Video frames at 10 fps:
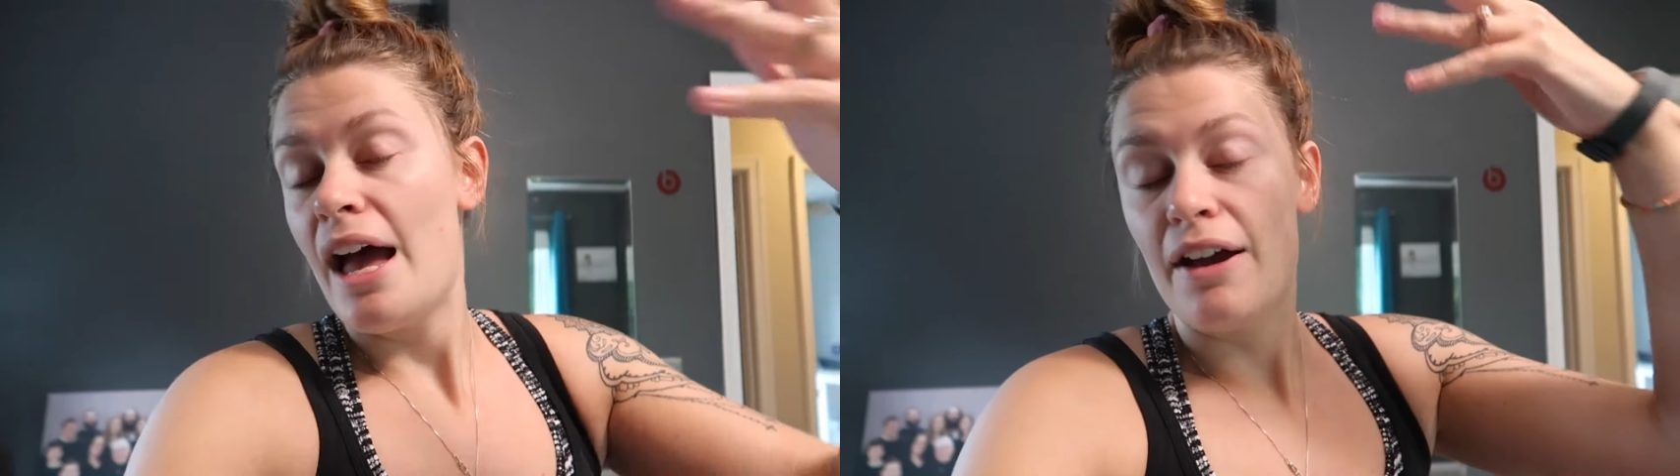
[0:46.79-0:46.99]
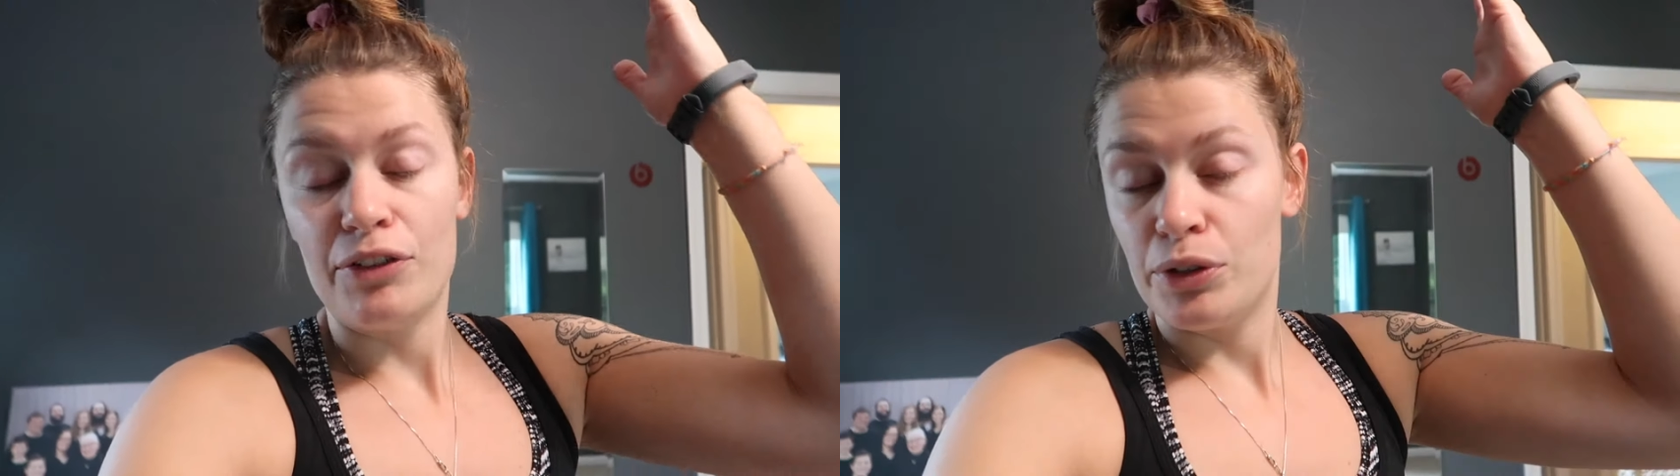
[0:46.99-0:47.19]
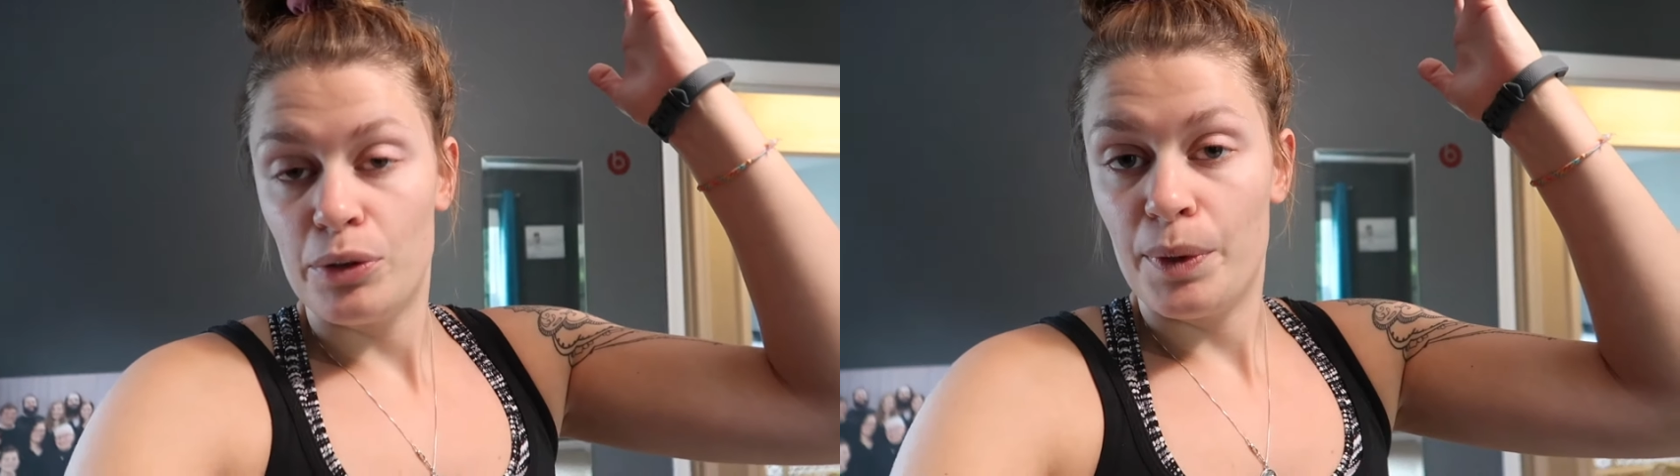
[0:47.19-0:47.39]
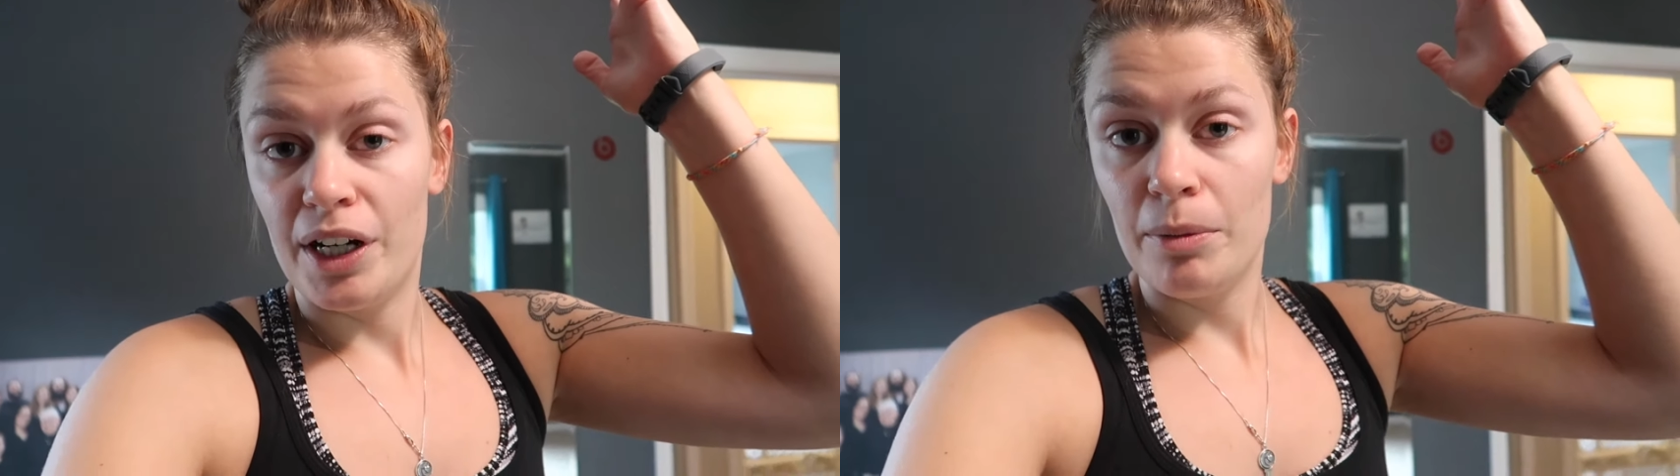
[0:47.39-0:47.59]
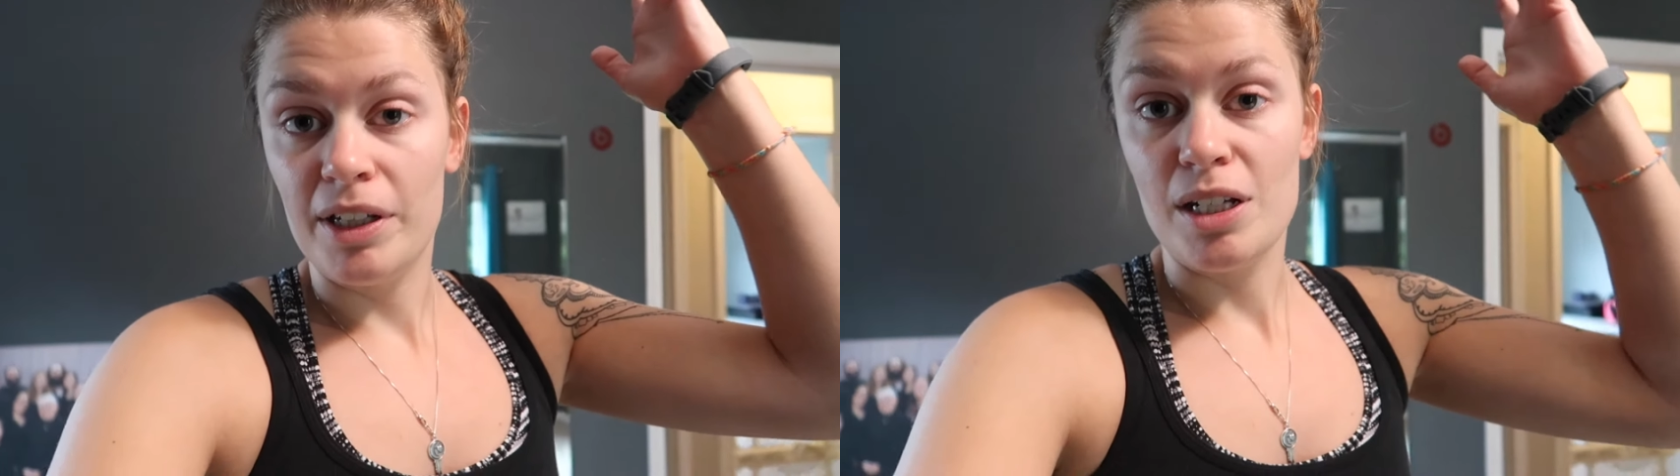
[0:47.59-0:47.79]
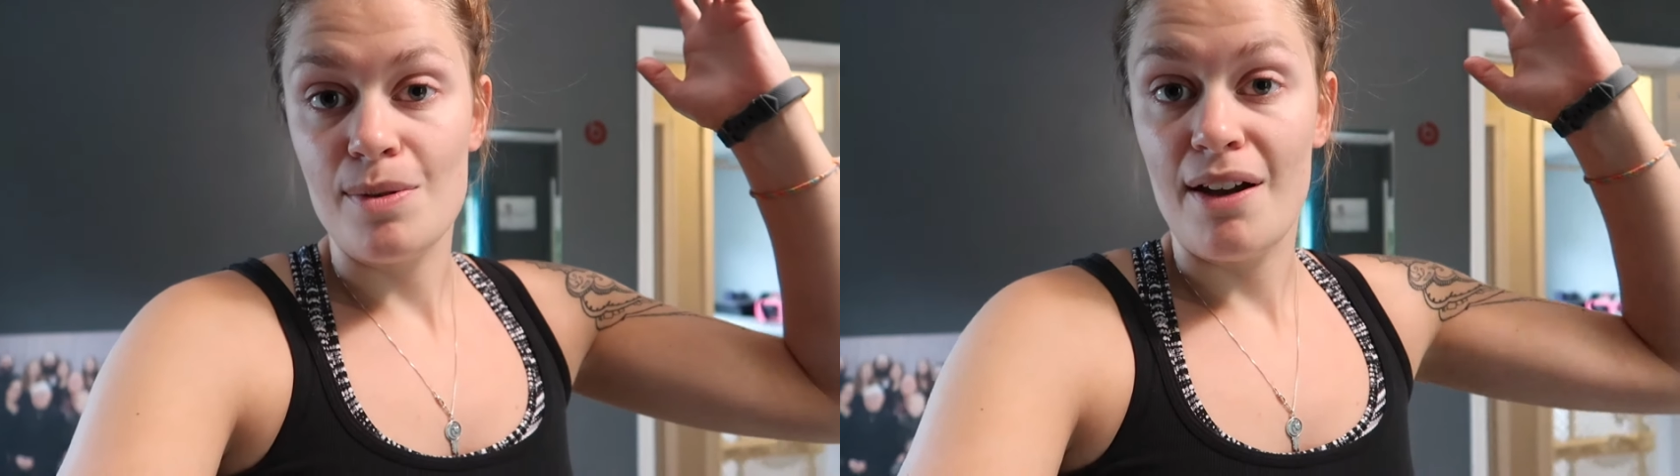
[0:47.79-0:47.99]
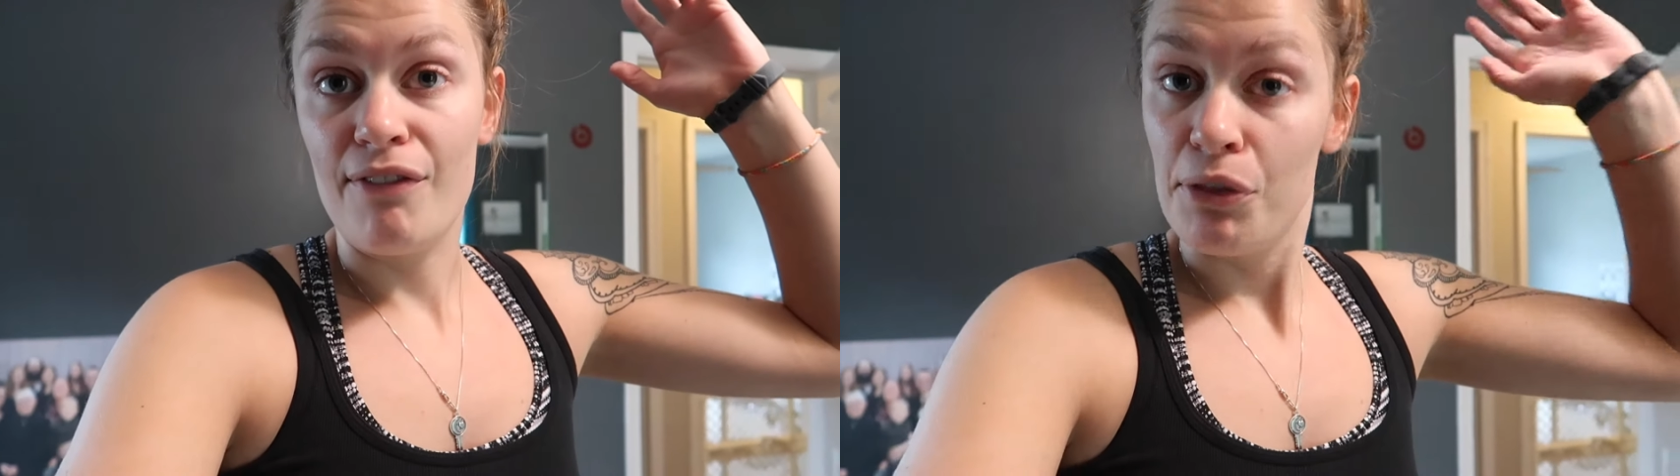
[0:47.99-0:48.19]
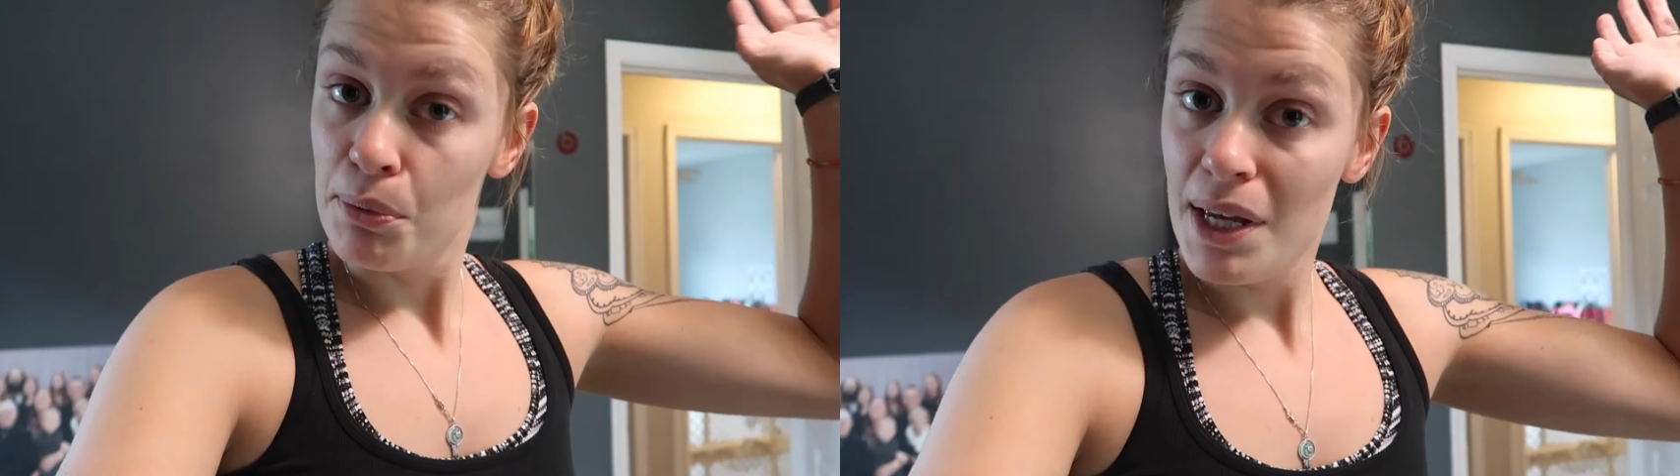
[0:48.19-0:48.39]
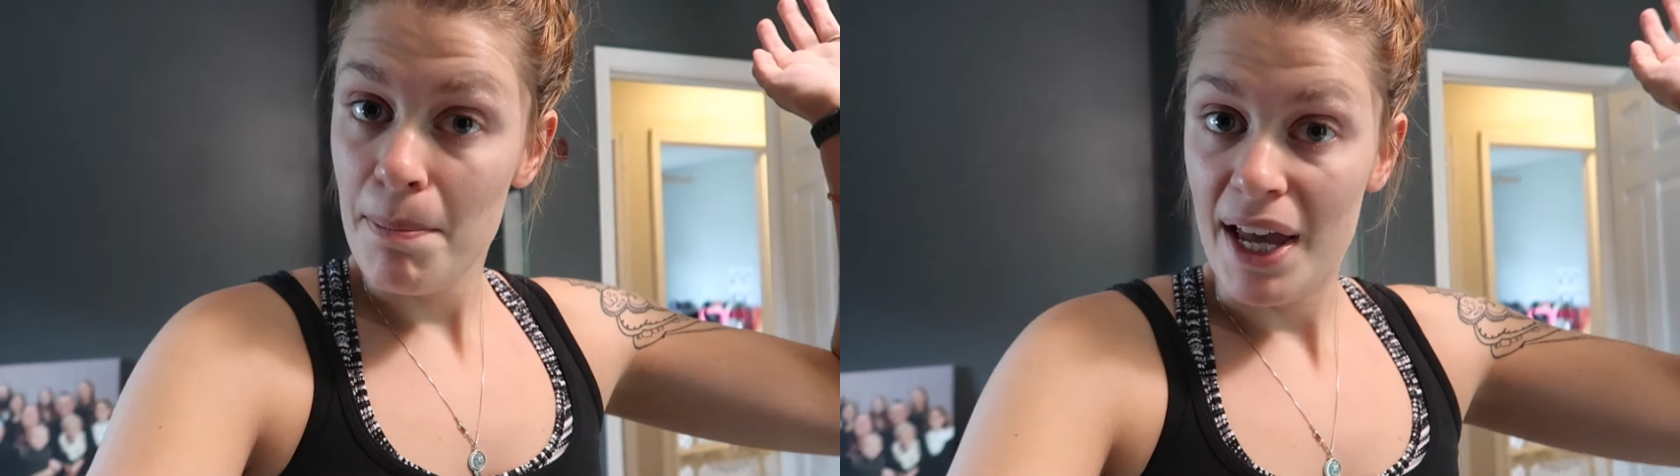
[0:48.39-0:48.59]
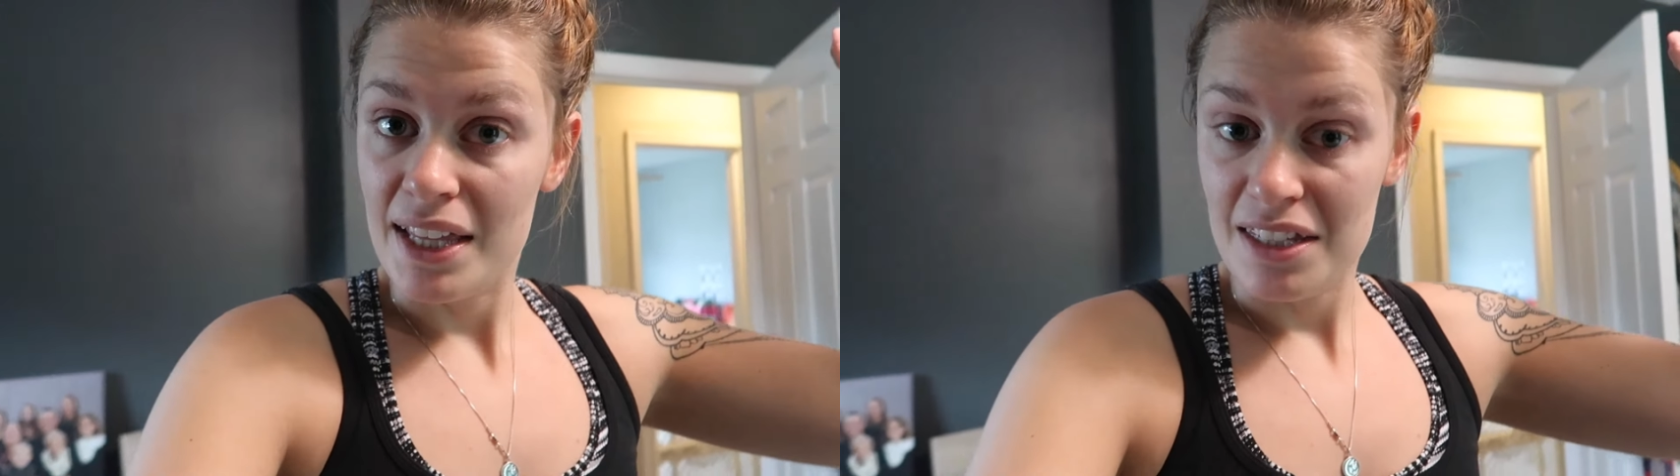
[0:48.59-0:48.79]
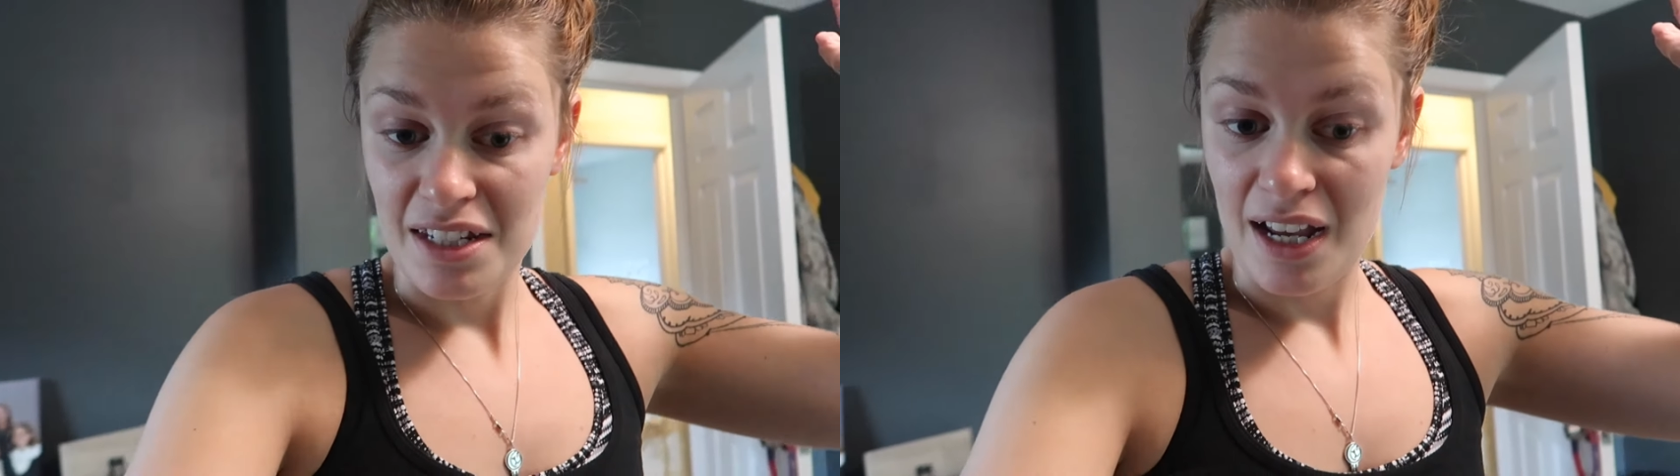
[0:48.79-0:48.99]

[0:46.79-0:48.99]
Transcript: everywhere because we have three pets